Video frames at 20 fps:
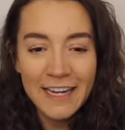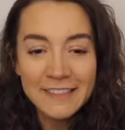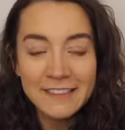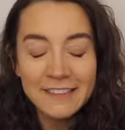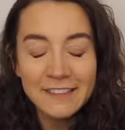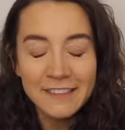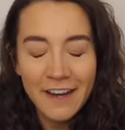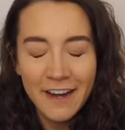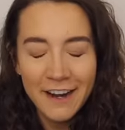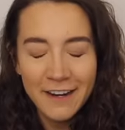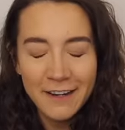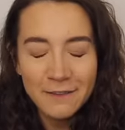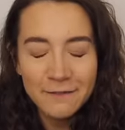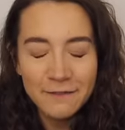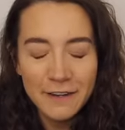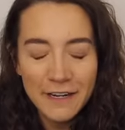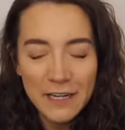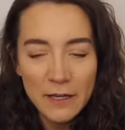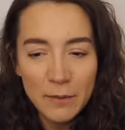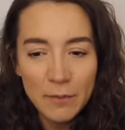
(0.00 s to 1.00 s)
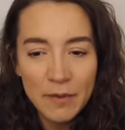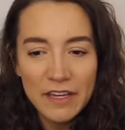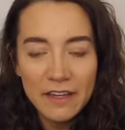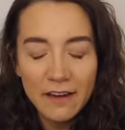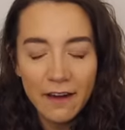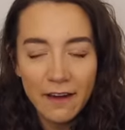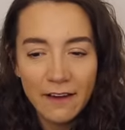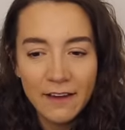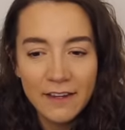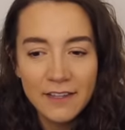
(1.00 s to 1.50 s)
It's kind of funny
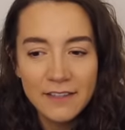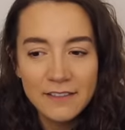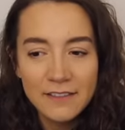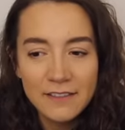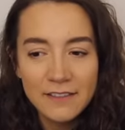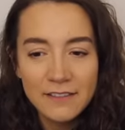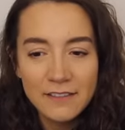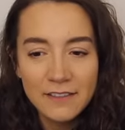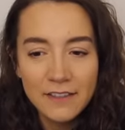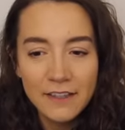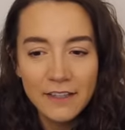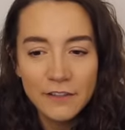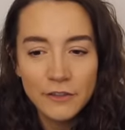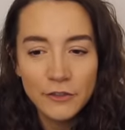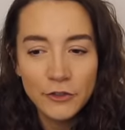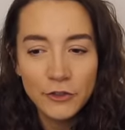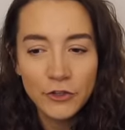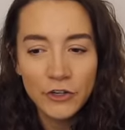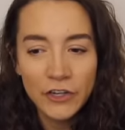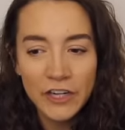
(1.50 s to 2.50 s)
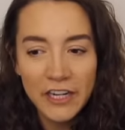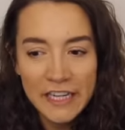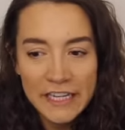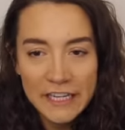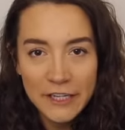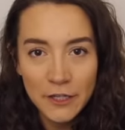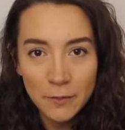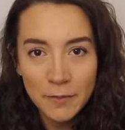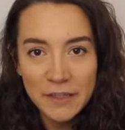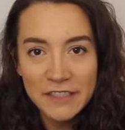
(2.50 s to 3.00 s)
because you're gonna
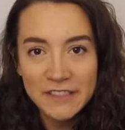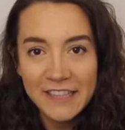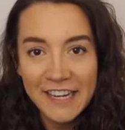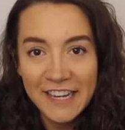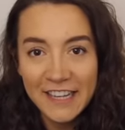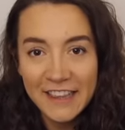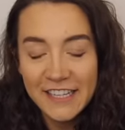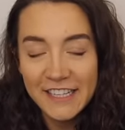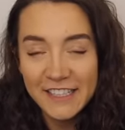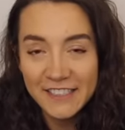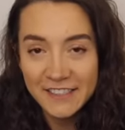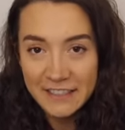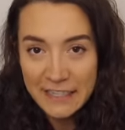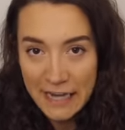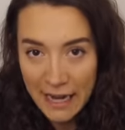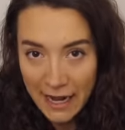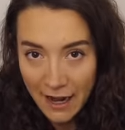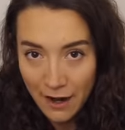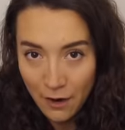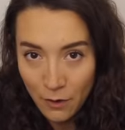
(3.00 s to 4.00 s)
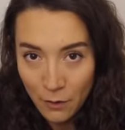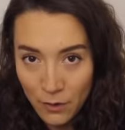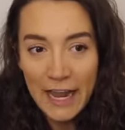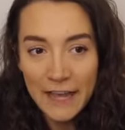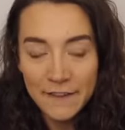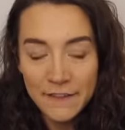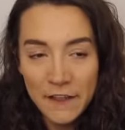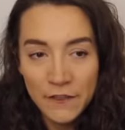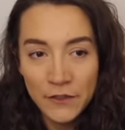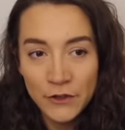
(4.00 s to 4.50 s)
hear me saying this now,
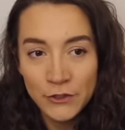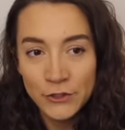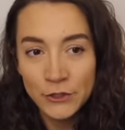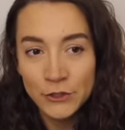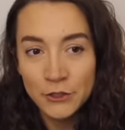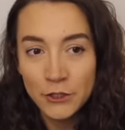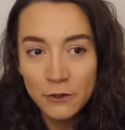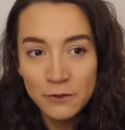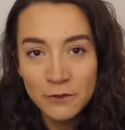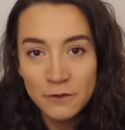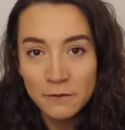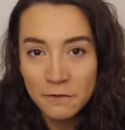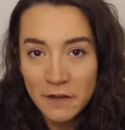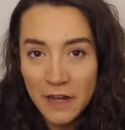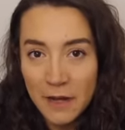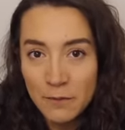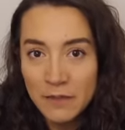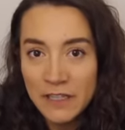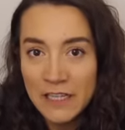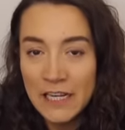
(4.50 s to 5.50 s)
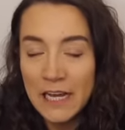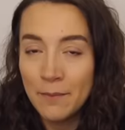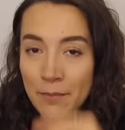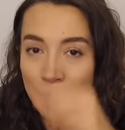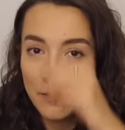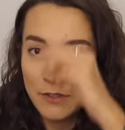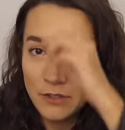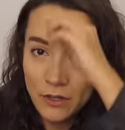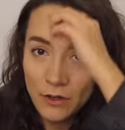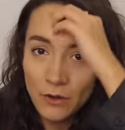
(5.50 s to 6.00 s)
and then there's a Chosen Family
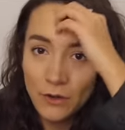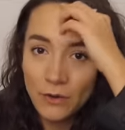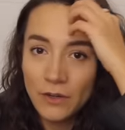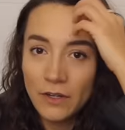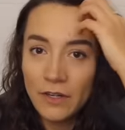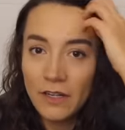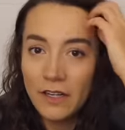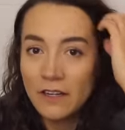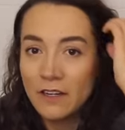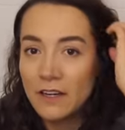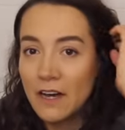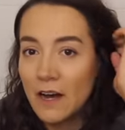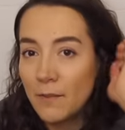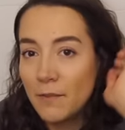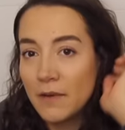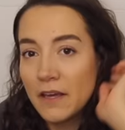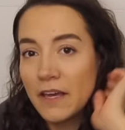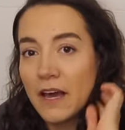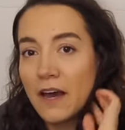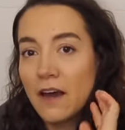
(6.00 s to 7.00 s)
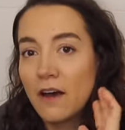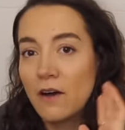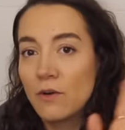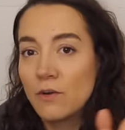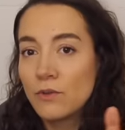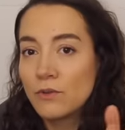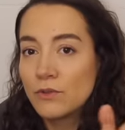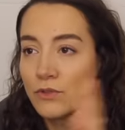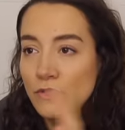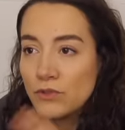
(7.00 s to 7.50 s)
episode coming
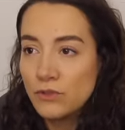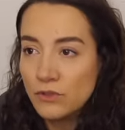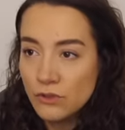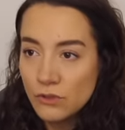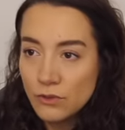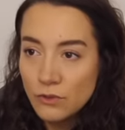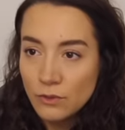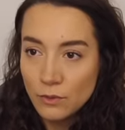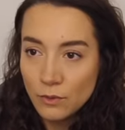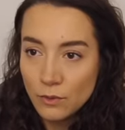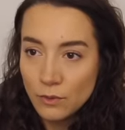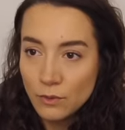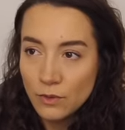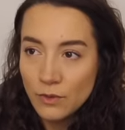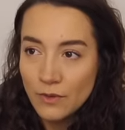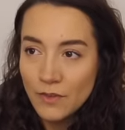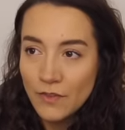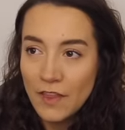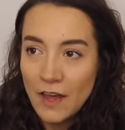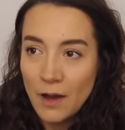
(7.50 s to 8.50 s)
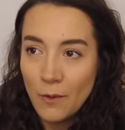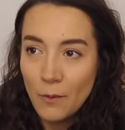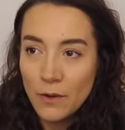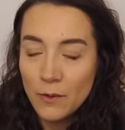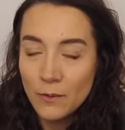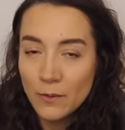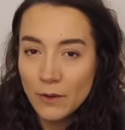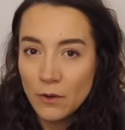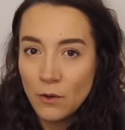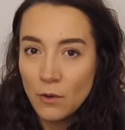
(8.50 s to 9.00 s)
out soon that
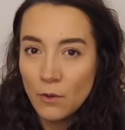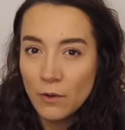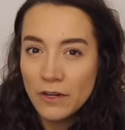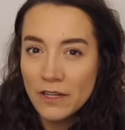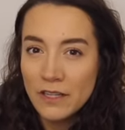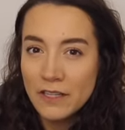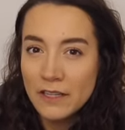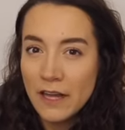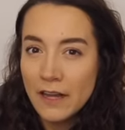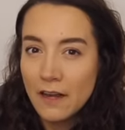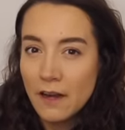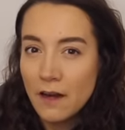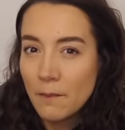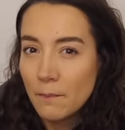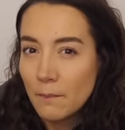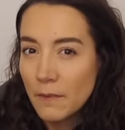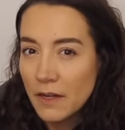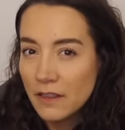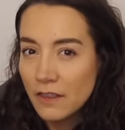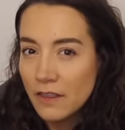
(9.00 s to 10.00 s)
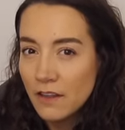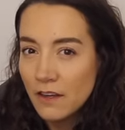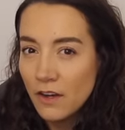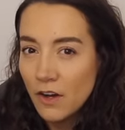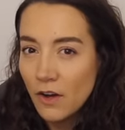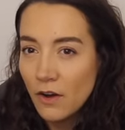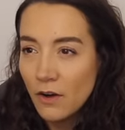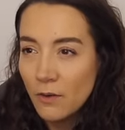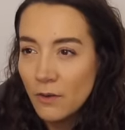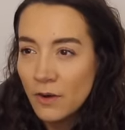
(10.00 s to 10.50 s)
we recorded like a month
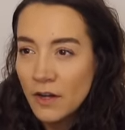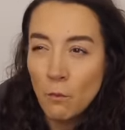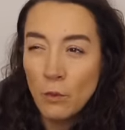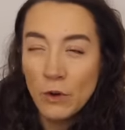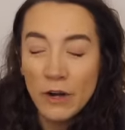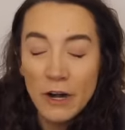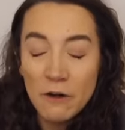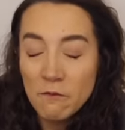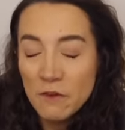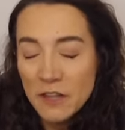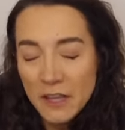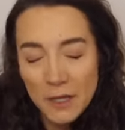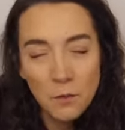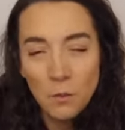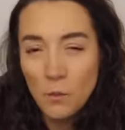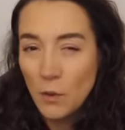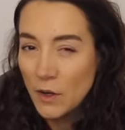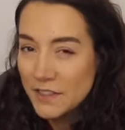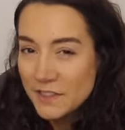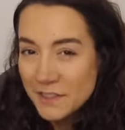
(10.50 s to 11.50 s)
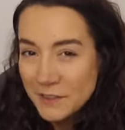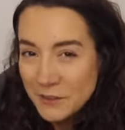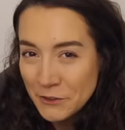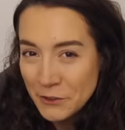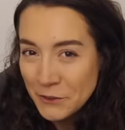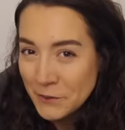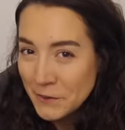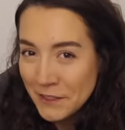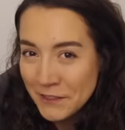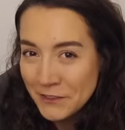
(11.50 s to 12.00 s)
ago where I really wasn't
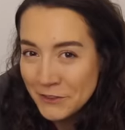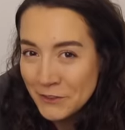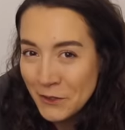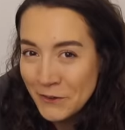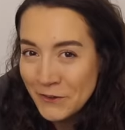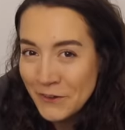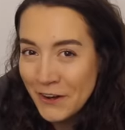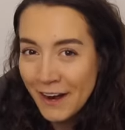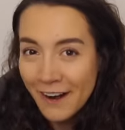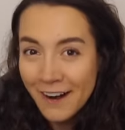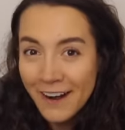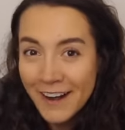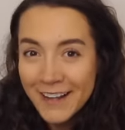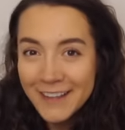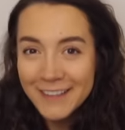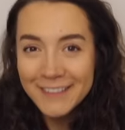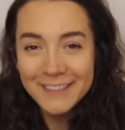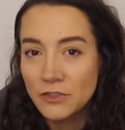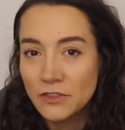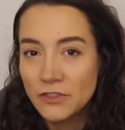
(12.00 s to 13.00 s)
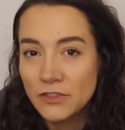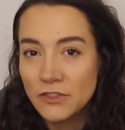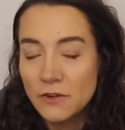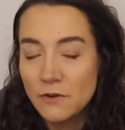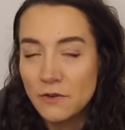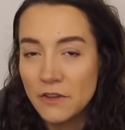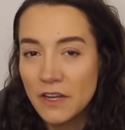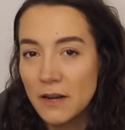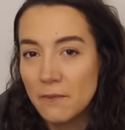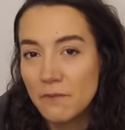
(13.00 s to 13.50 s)
doing so hot. Just
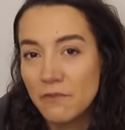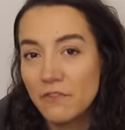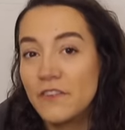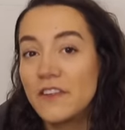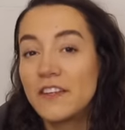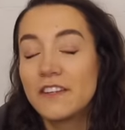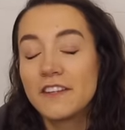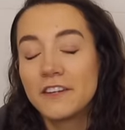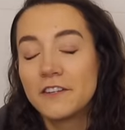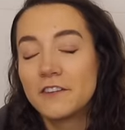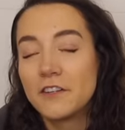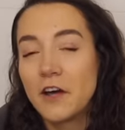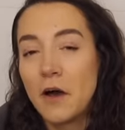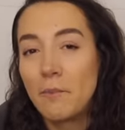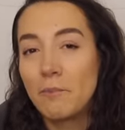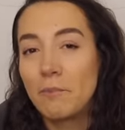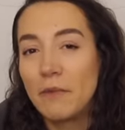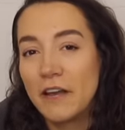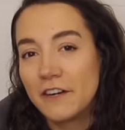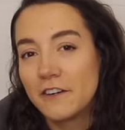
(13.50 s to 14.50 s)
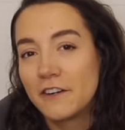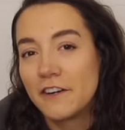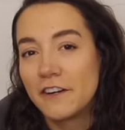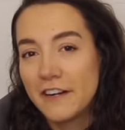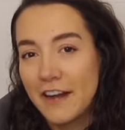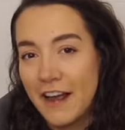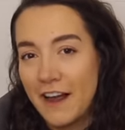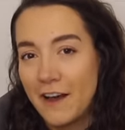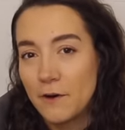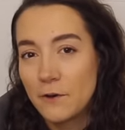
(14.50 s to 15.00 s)
know that I'm feeling a lot better
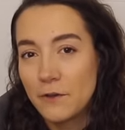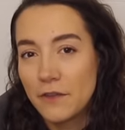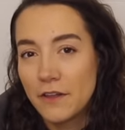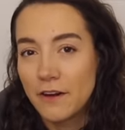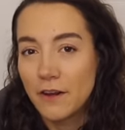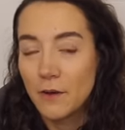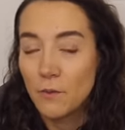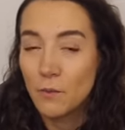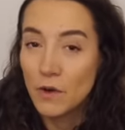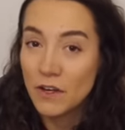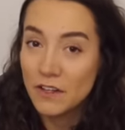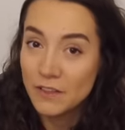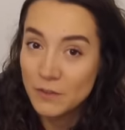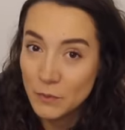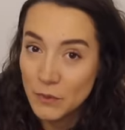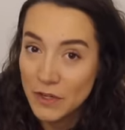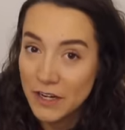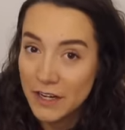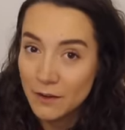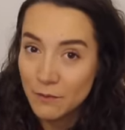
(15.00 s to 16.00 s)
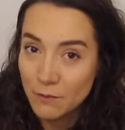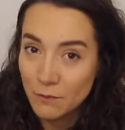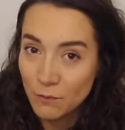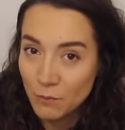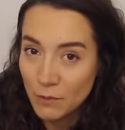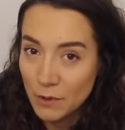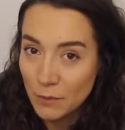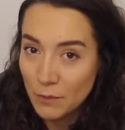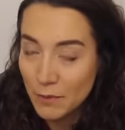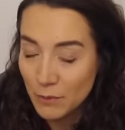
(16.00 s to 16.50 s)
now than I was
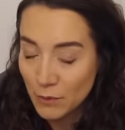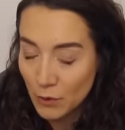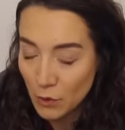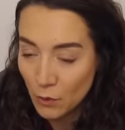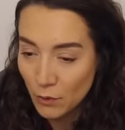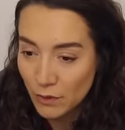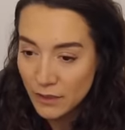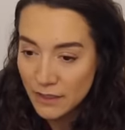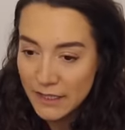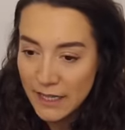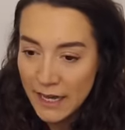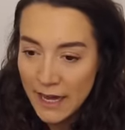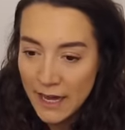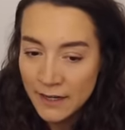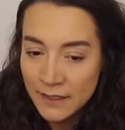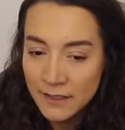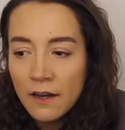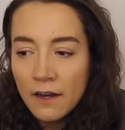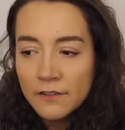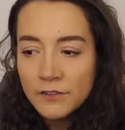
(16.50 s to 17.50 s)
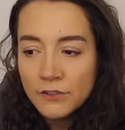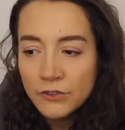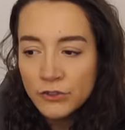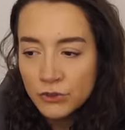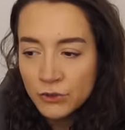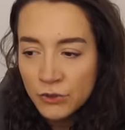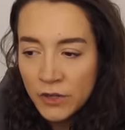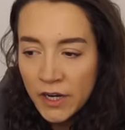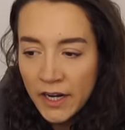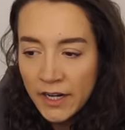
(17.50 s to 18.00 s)
when we recorded that. A
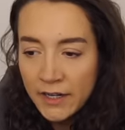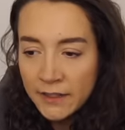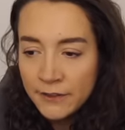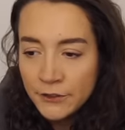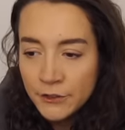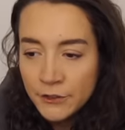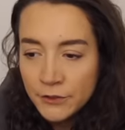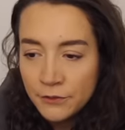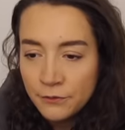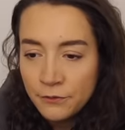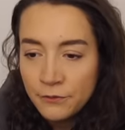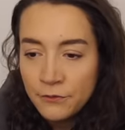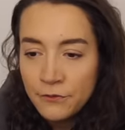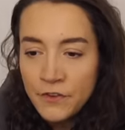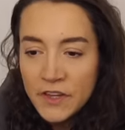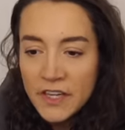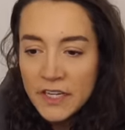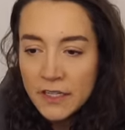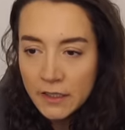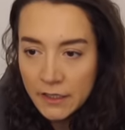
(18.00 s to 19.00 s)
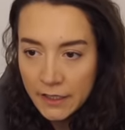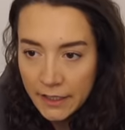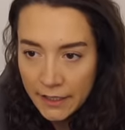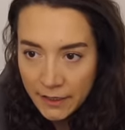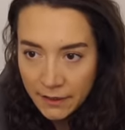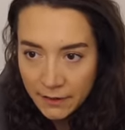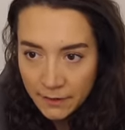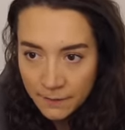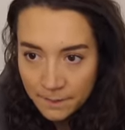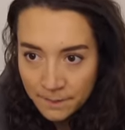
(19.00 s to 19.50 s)
strange
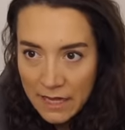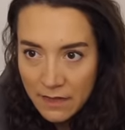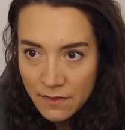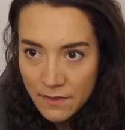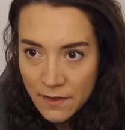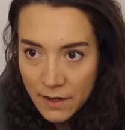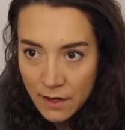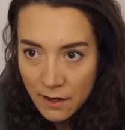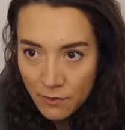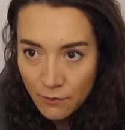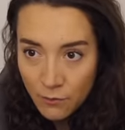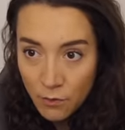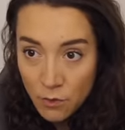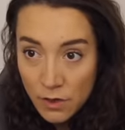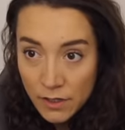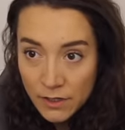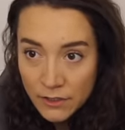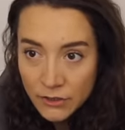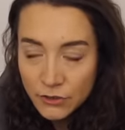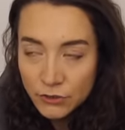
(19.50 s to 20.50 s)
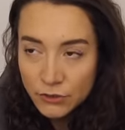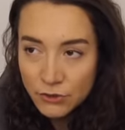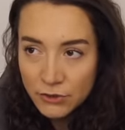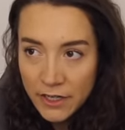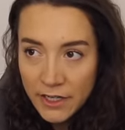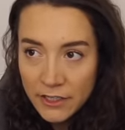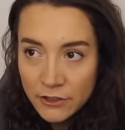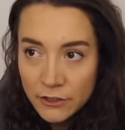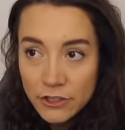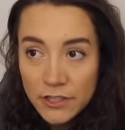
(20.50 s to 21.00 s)
feeling, and therefore a
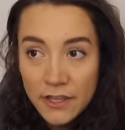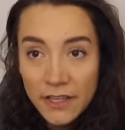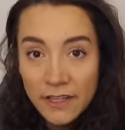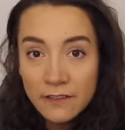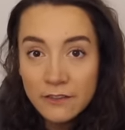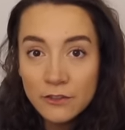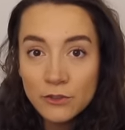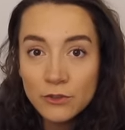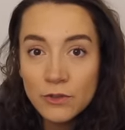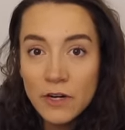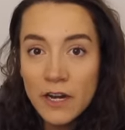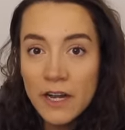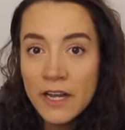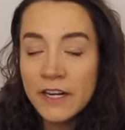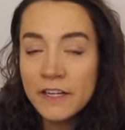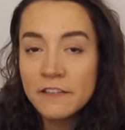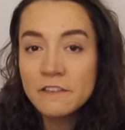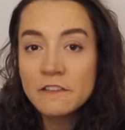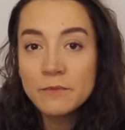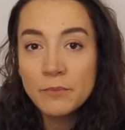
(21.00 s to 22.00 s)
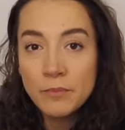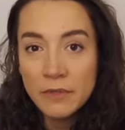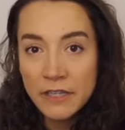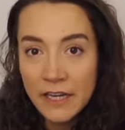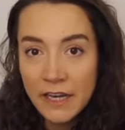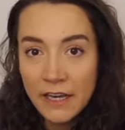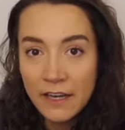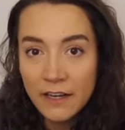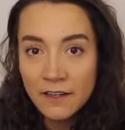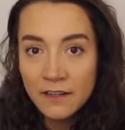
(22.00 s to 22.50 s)
strange thing to try and
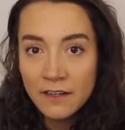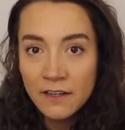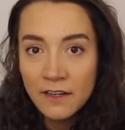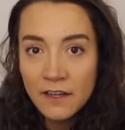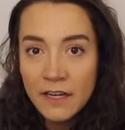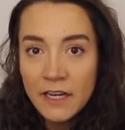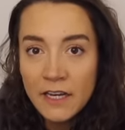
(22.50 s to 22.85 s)
explain,